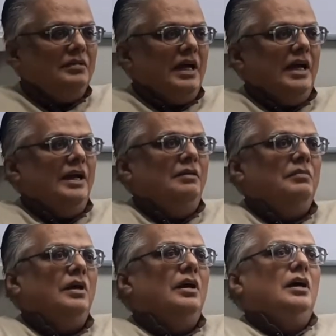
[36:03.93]

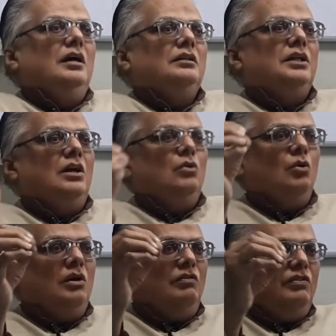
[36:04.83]
time the
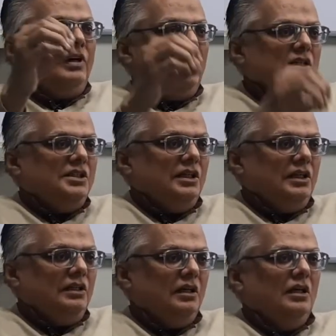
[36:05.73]
role of
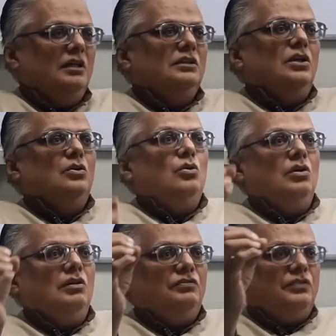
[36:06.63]
religion, the
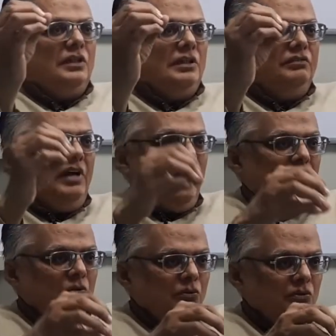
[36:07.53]
role of uh,
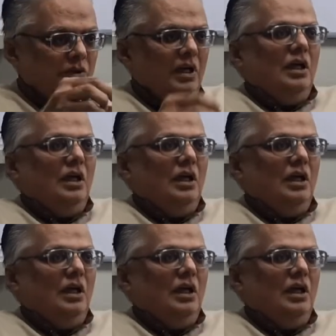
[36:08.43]
values,